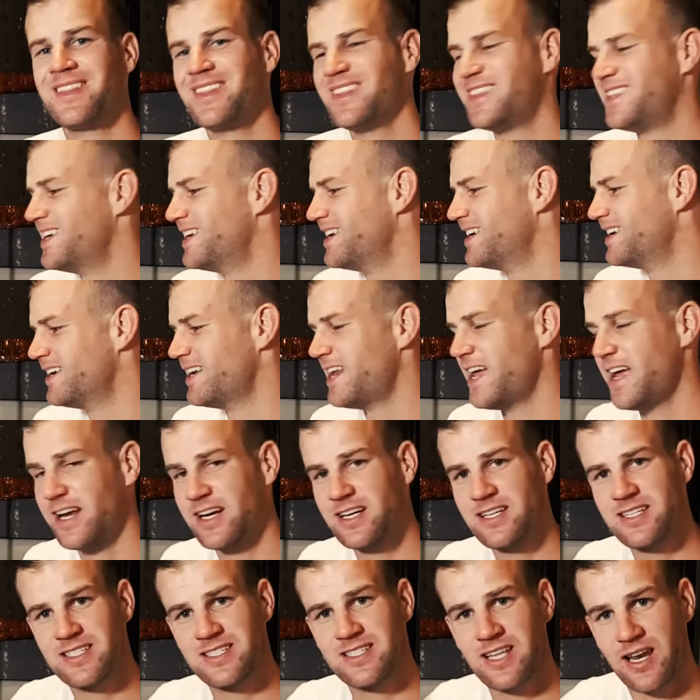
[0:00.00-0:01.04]
So, so I
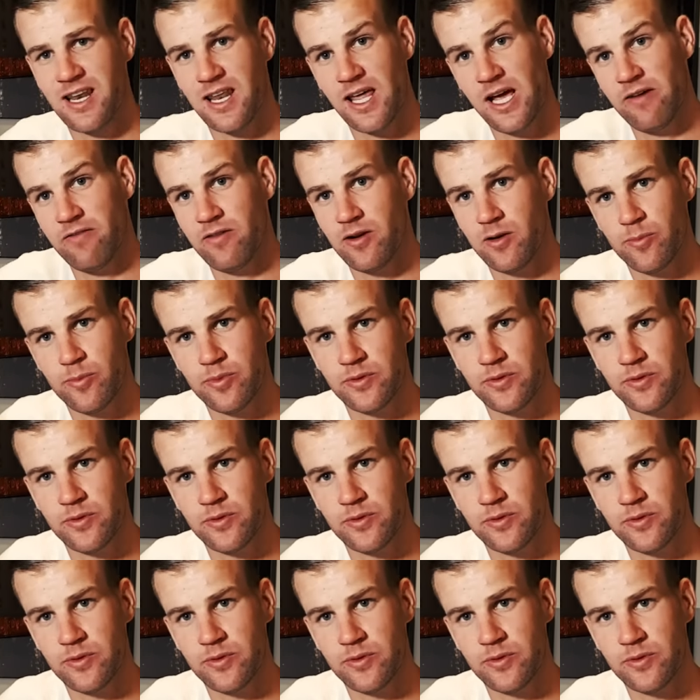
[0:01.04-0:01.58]
built those three